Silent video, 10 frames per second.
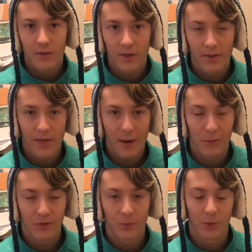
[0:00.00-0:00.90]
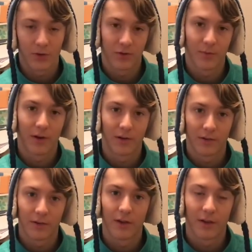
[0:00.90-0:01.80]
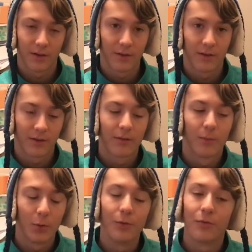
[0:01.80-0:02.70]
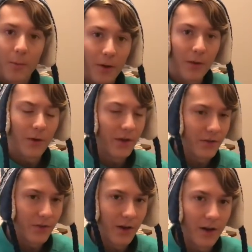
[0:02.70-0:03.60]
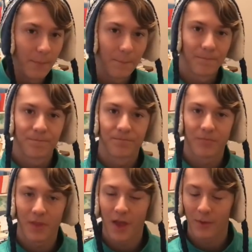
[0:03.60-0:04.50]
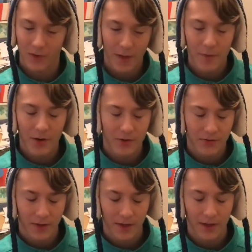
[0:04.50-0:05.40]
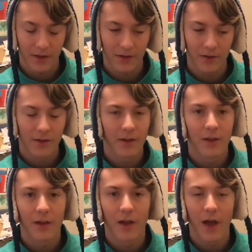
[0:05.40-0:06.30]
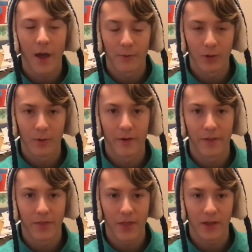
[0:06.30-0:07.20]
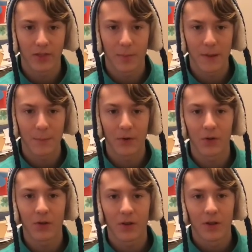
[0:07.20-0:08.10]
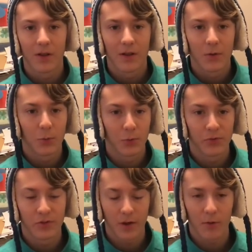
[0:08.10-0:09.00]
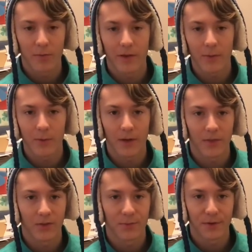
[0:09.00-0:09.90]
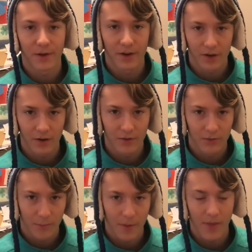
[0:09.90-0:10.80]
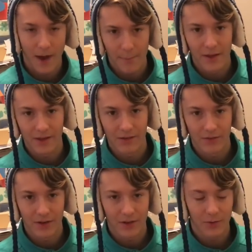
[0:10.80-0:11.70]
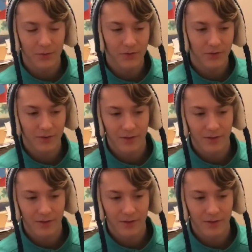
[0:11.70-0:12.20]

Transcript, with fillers: and that was a really smart move. But anyways, um, I came here to say I really wanted to thank the people who stuck with me in this period of not making videos.